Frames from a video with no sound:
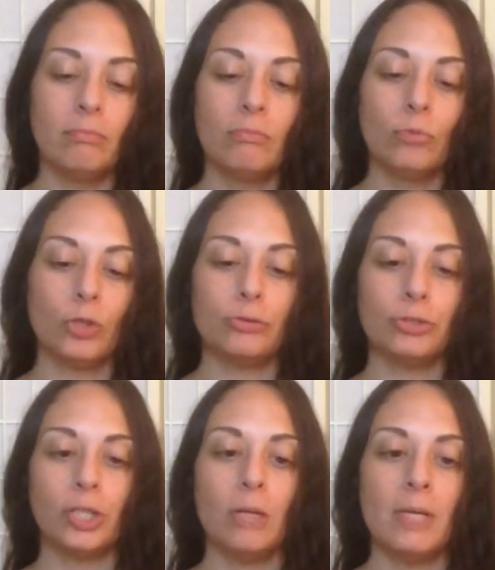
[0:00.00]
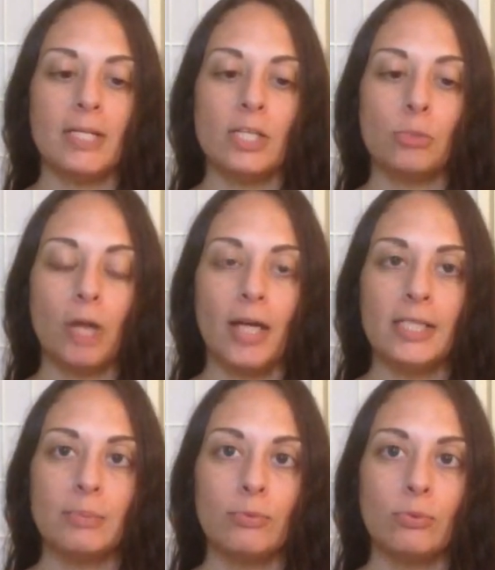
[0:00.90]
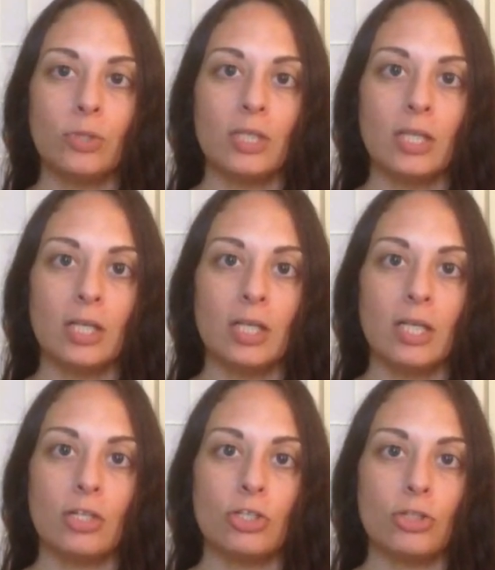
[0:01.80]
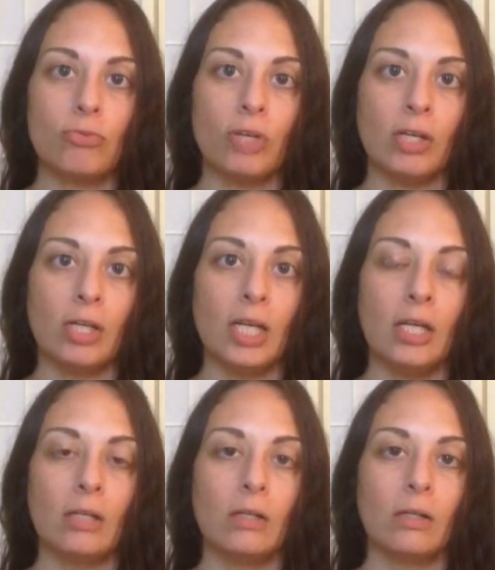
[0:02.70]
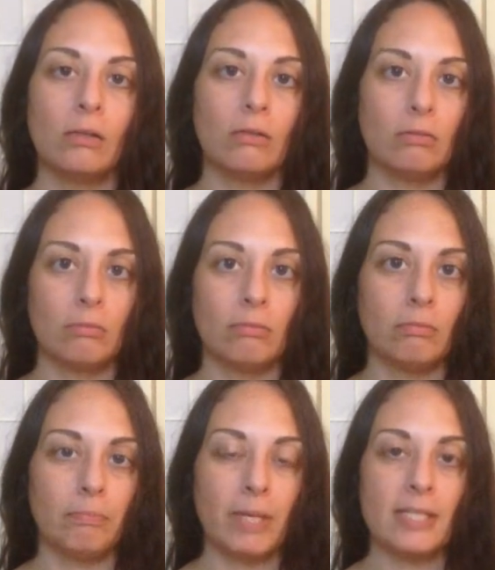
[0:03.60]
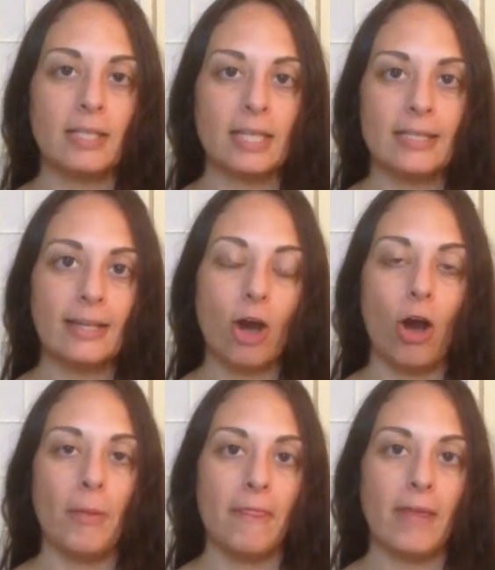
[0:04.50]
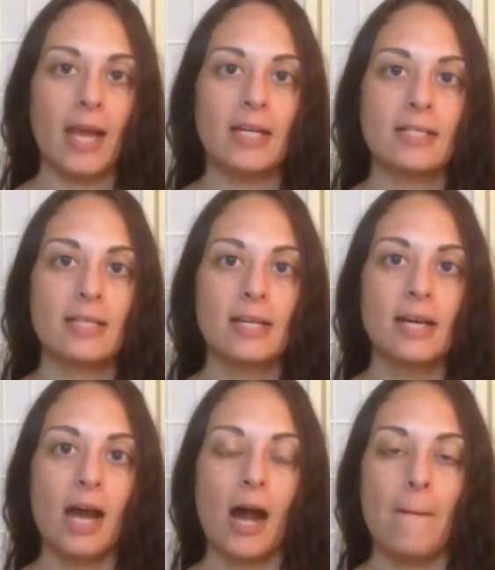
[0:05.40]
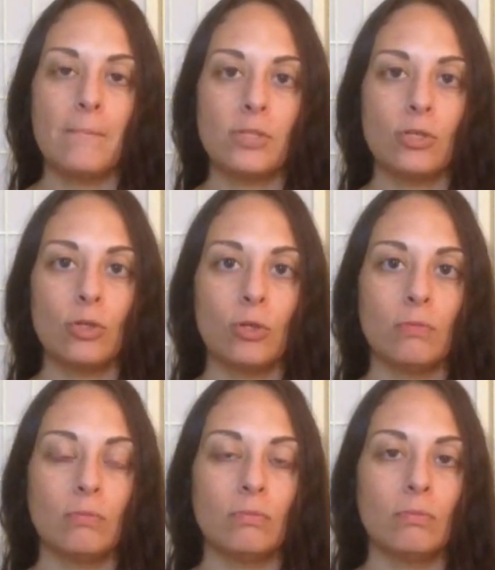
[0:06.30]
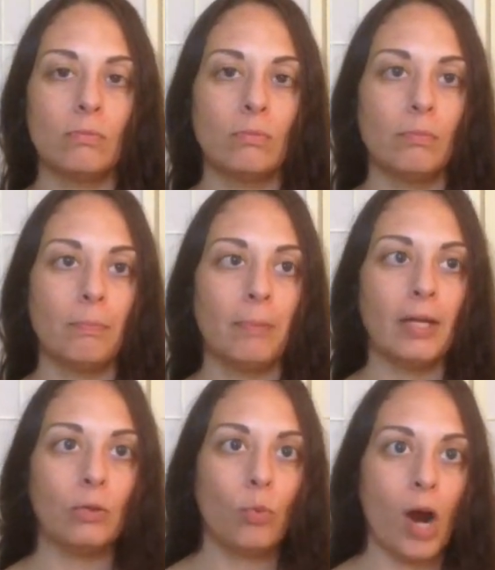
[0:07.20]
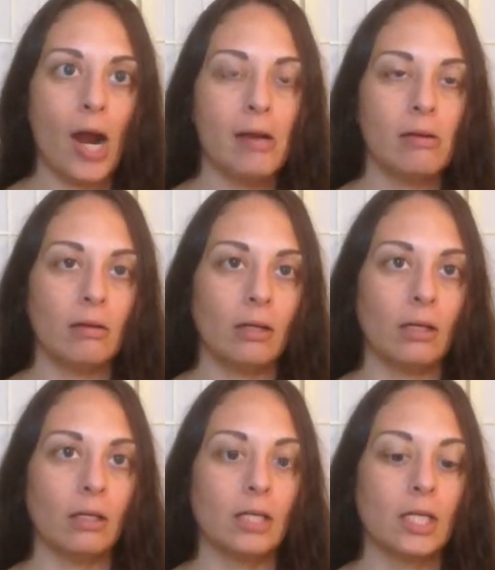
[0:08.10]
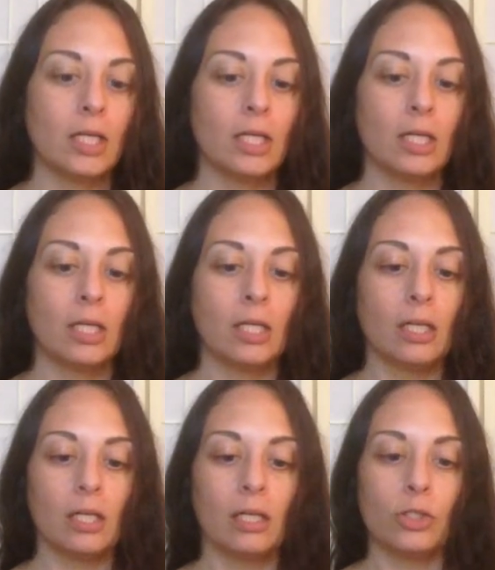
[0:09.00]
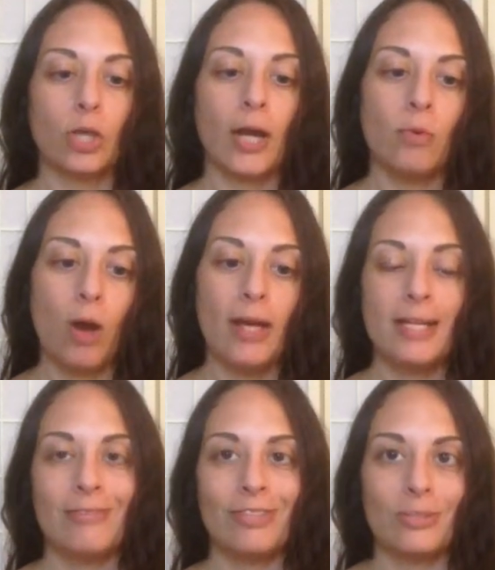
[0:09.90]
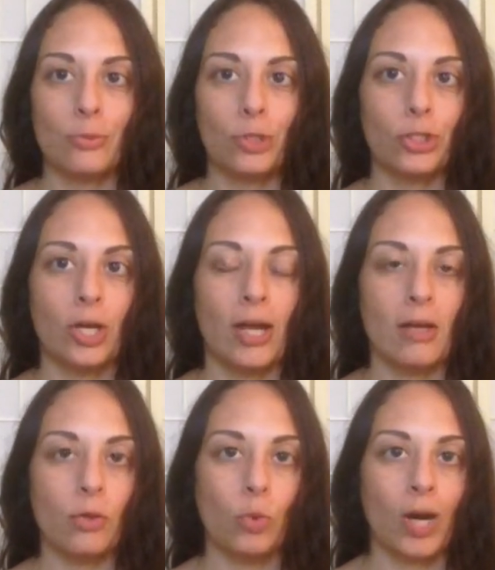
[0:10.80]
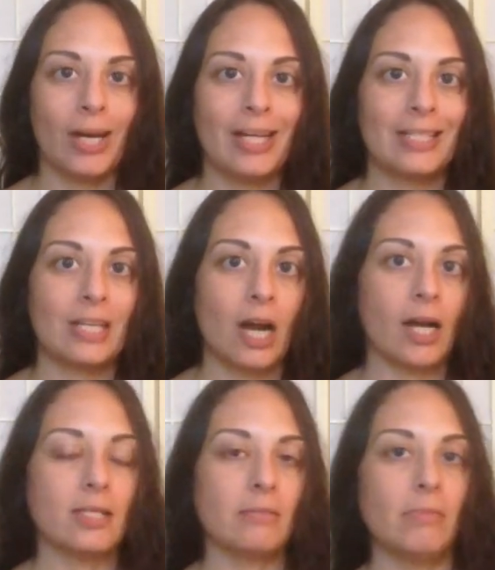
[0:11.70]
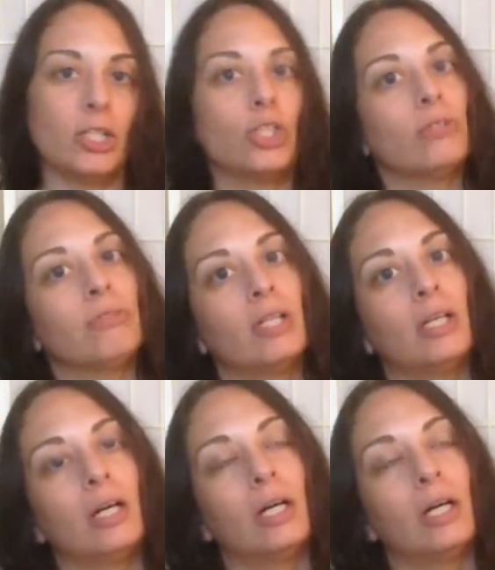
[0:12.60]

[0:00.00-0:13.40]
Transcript: looked for a meditation practice before, they're just very basic, easy, common things. So you can pick one or try one, and if it doesn't work, try another one. And it's not as much of a